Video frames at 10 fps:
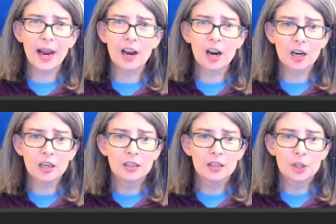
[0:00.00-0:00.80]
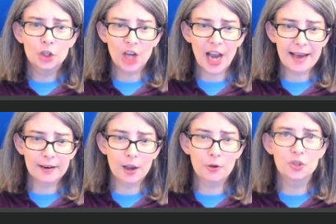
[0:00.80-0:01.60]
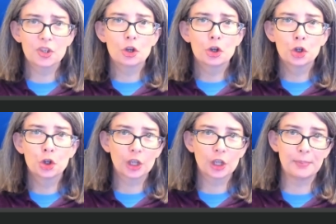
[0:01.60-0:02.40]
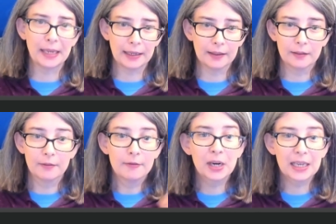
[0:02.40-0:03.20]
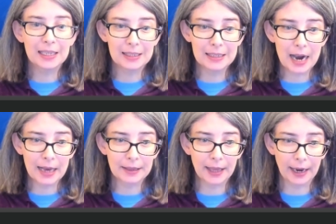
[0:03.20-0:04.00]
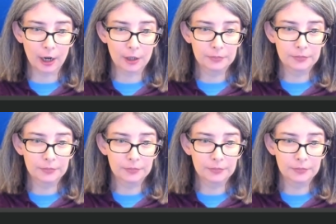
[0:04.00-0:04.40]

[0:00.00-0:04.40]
where shadows should be, but it's not there.